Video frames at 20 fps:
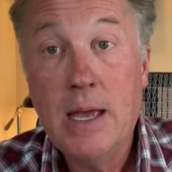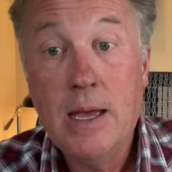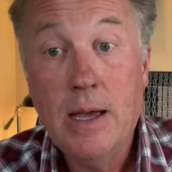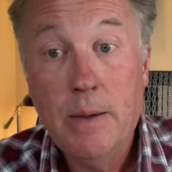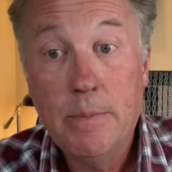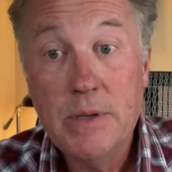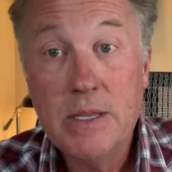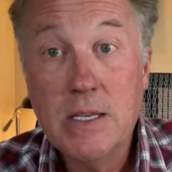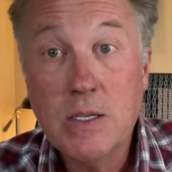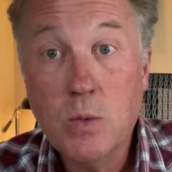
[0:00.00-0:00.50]

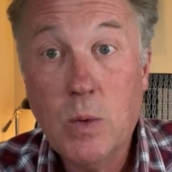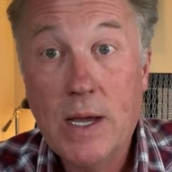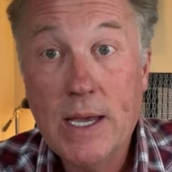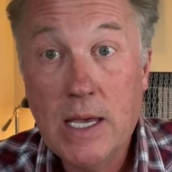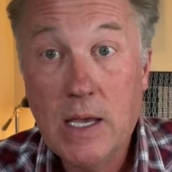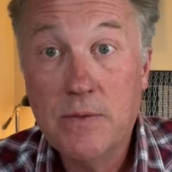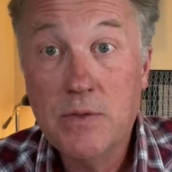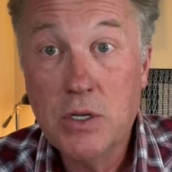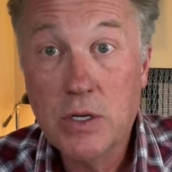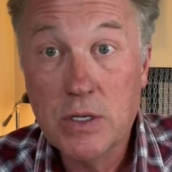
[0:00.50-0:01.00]
But this way
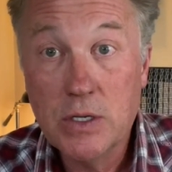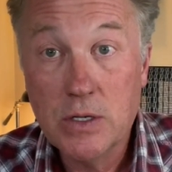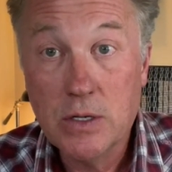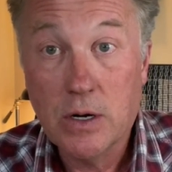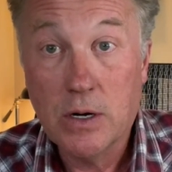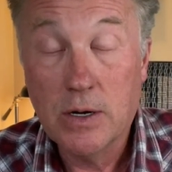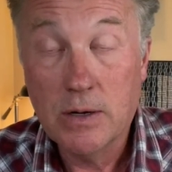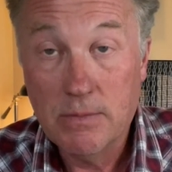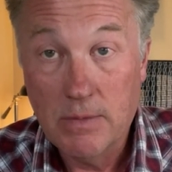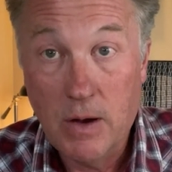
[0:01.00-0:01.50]
gives you a
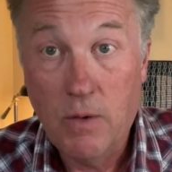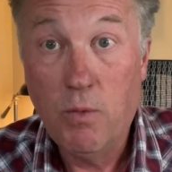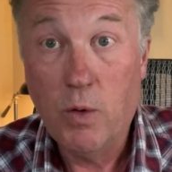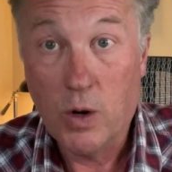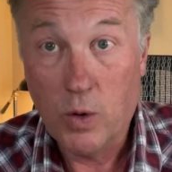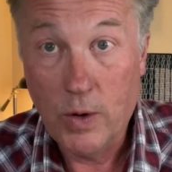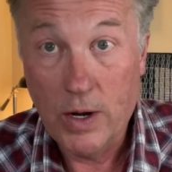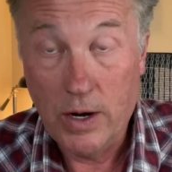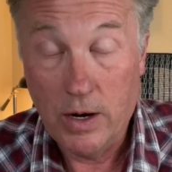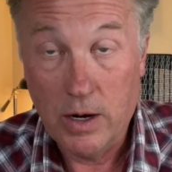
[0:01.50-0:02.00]
start of
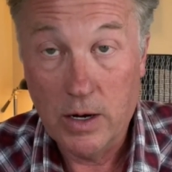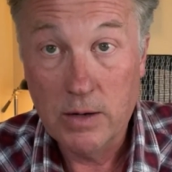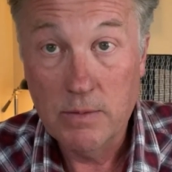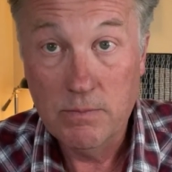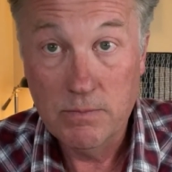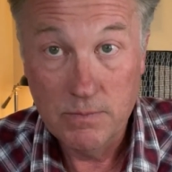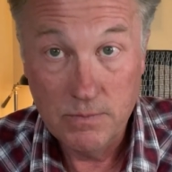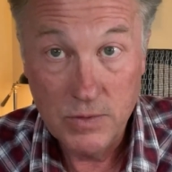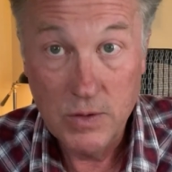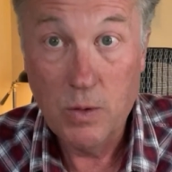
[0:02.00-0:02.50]
where we are.
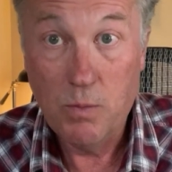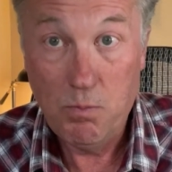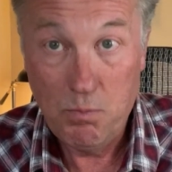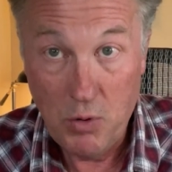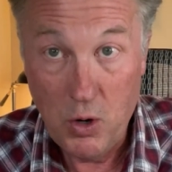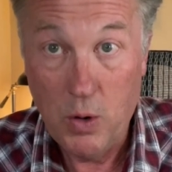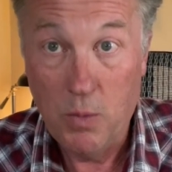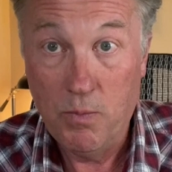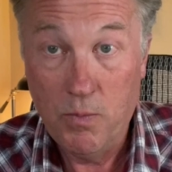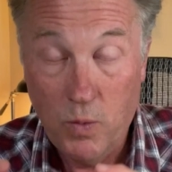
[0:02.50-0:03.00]
So
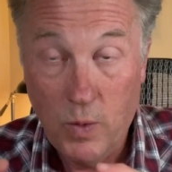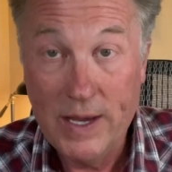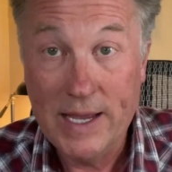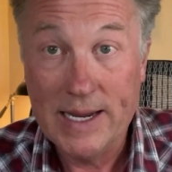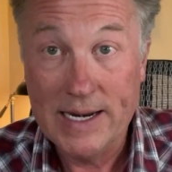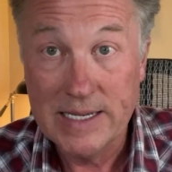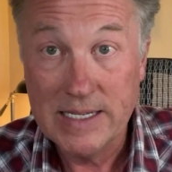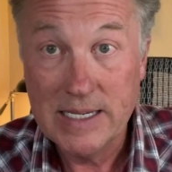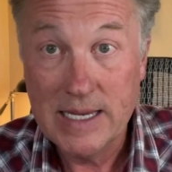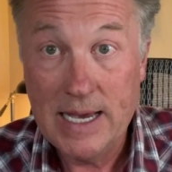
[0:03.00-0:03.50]
boom, we
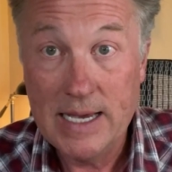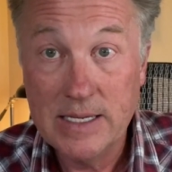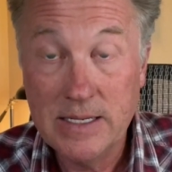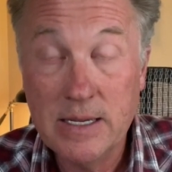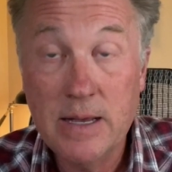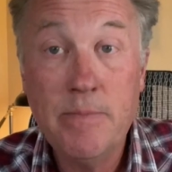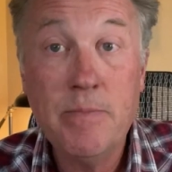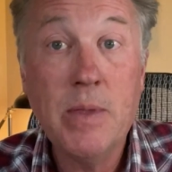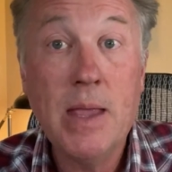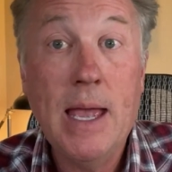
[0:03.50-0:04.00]
can assess
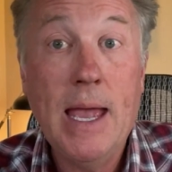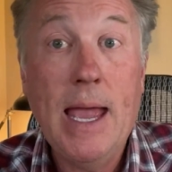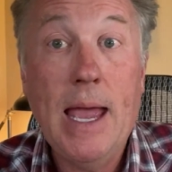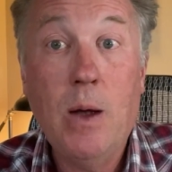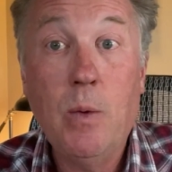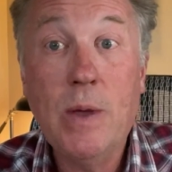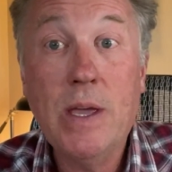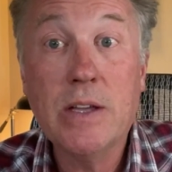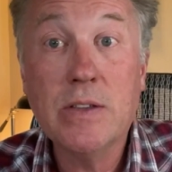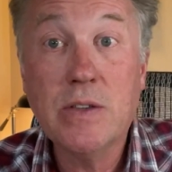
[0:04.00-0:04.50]

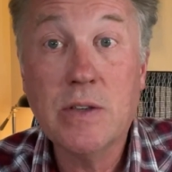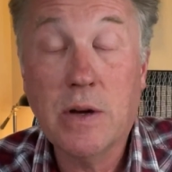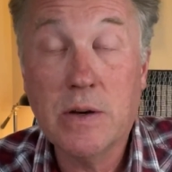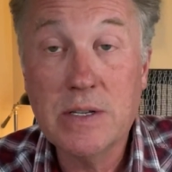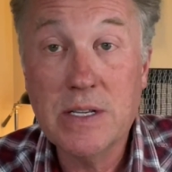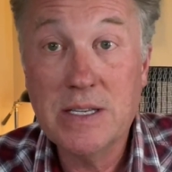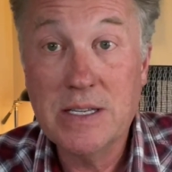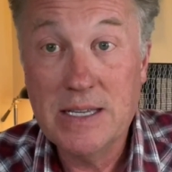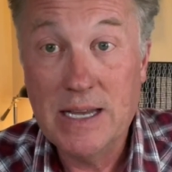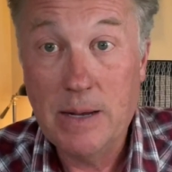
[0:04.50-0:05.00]
and we can start
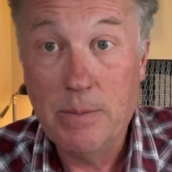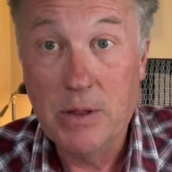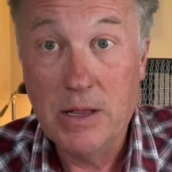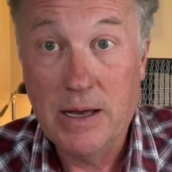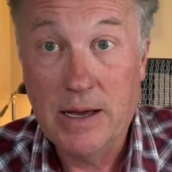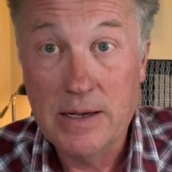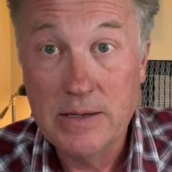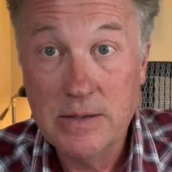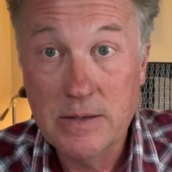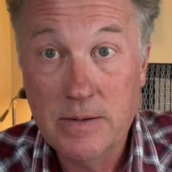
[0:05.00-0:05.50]
to
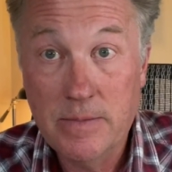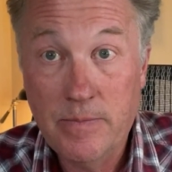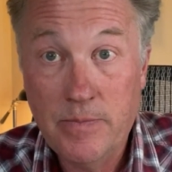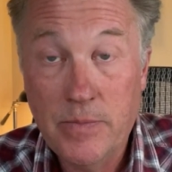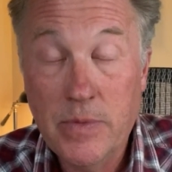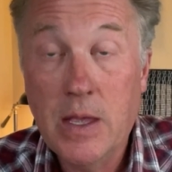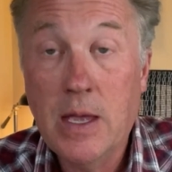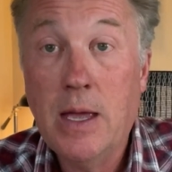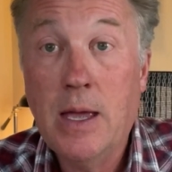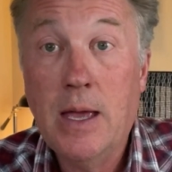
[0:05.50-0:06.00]
stabilize.
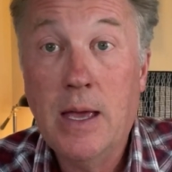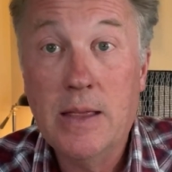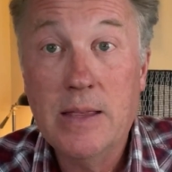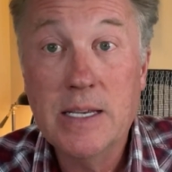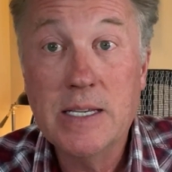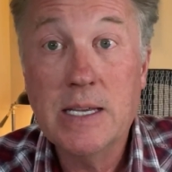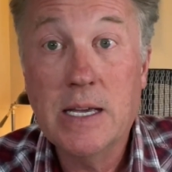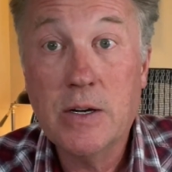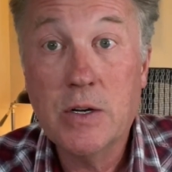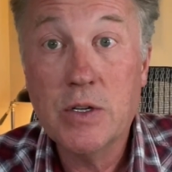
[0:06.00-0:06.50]

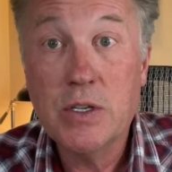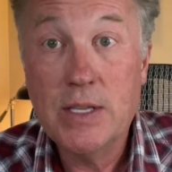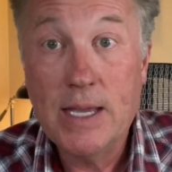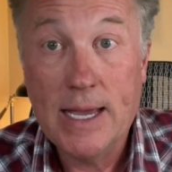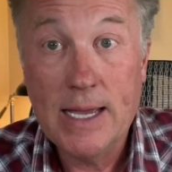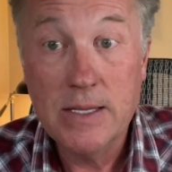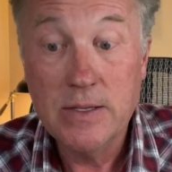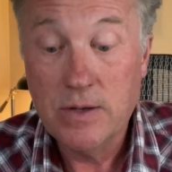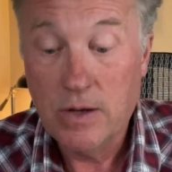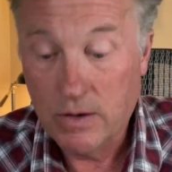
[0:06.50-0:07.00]
This
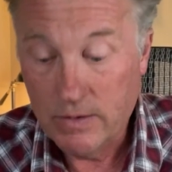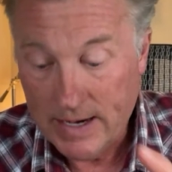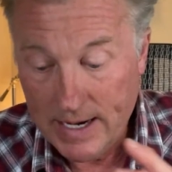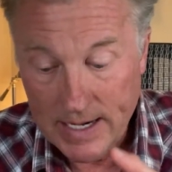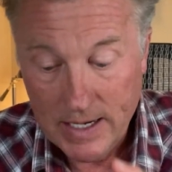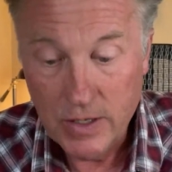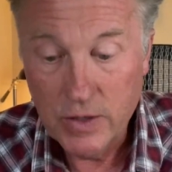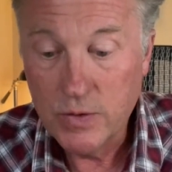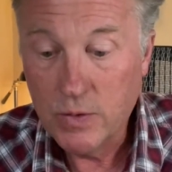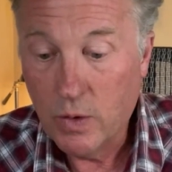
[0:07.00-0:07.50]
understands, all right,
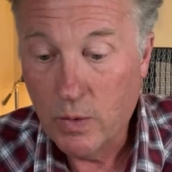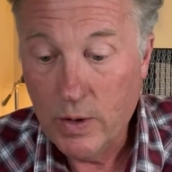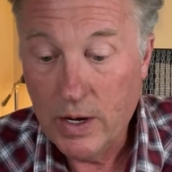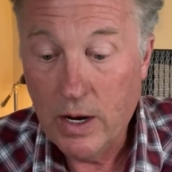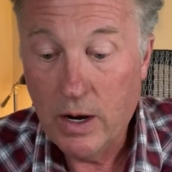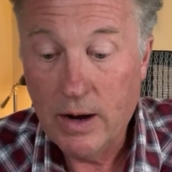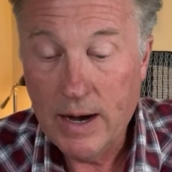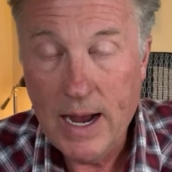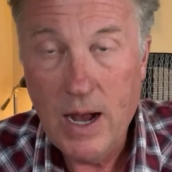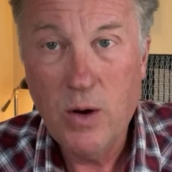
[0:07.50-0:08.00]
here's where we
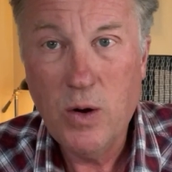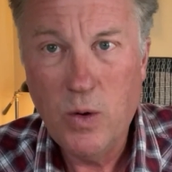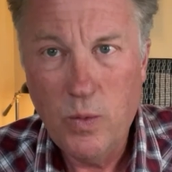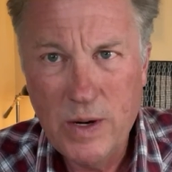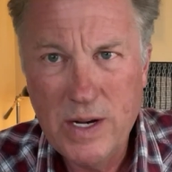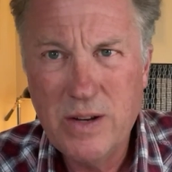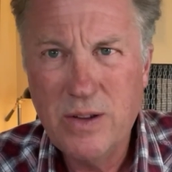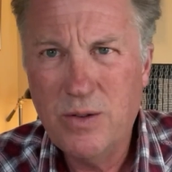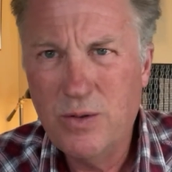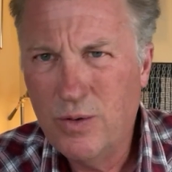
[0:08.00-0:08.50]
are. How can
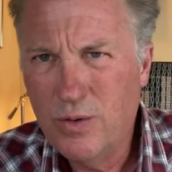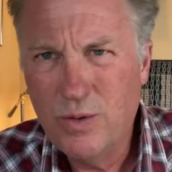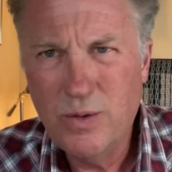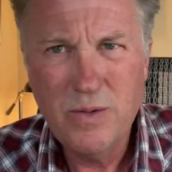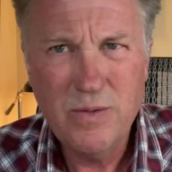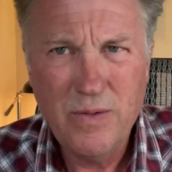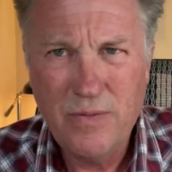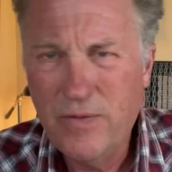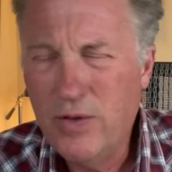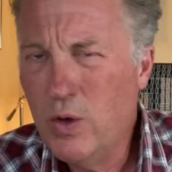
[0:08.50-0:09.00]
we
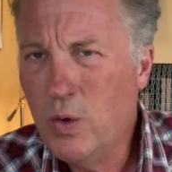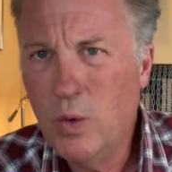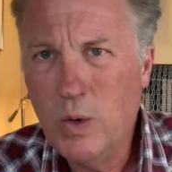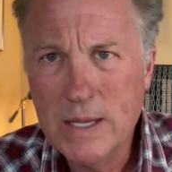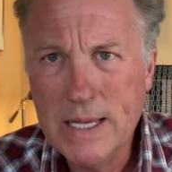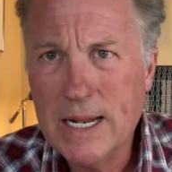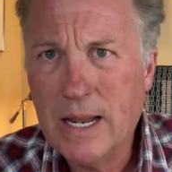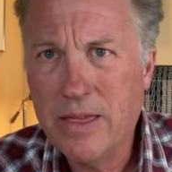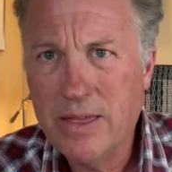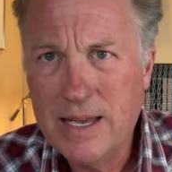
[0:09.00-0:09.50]
do a few
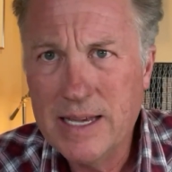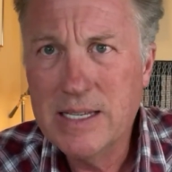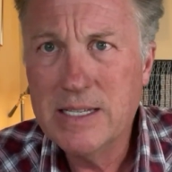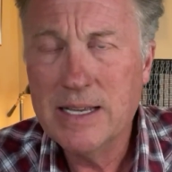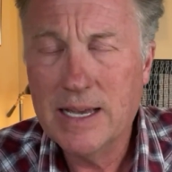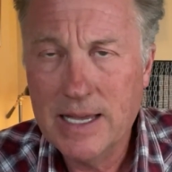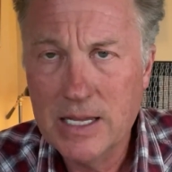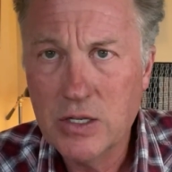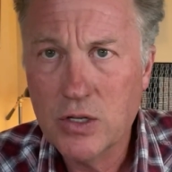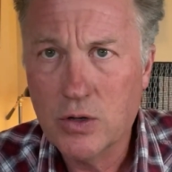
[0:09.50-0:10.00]
little things
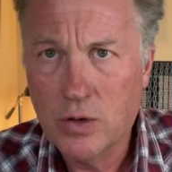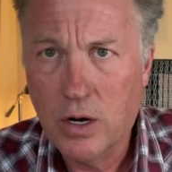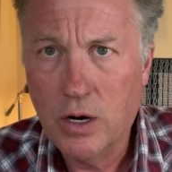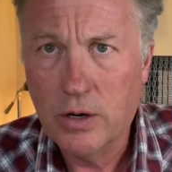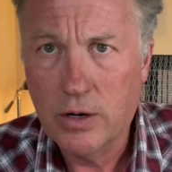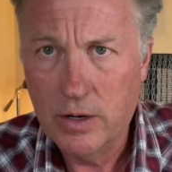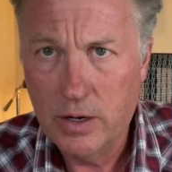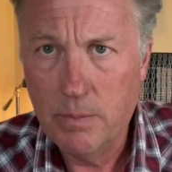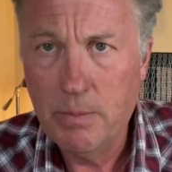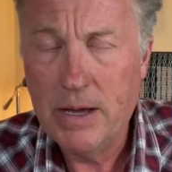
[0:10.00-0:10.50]
to get
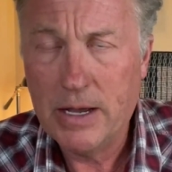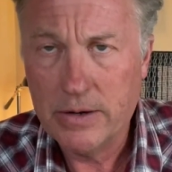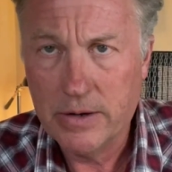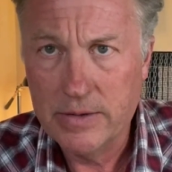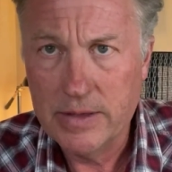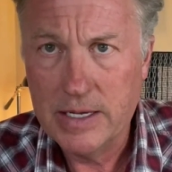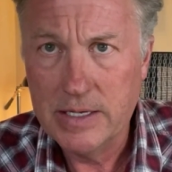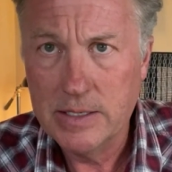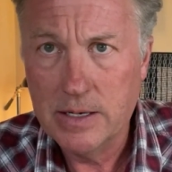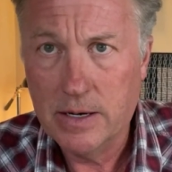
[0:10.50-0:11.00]
stronger and better
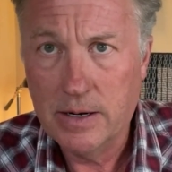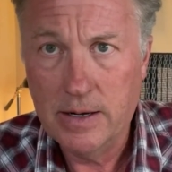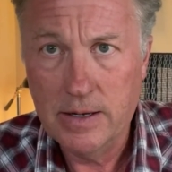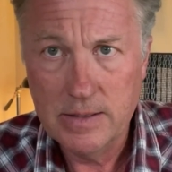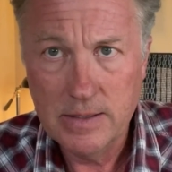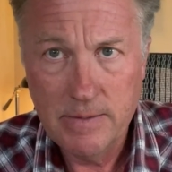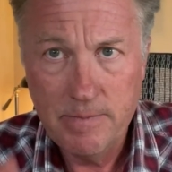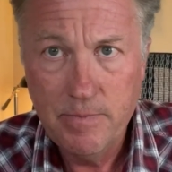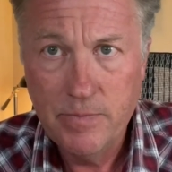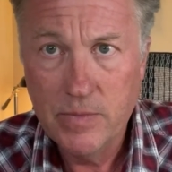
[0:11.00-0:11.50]
in these
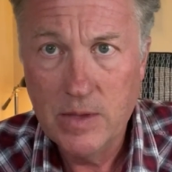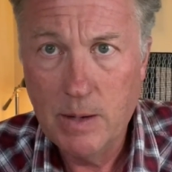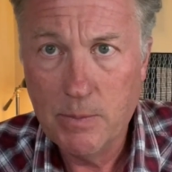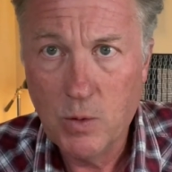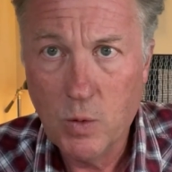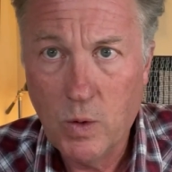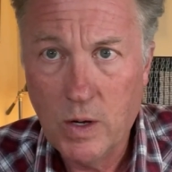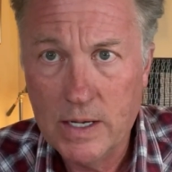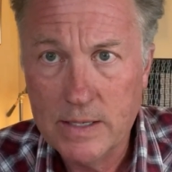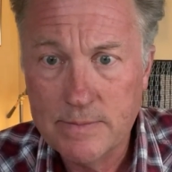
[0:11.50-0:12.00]
areas? Number
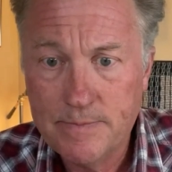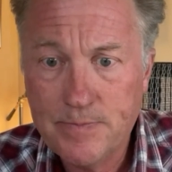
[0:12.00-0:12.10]
1.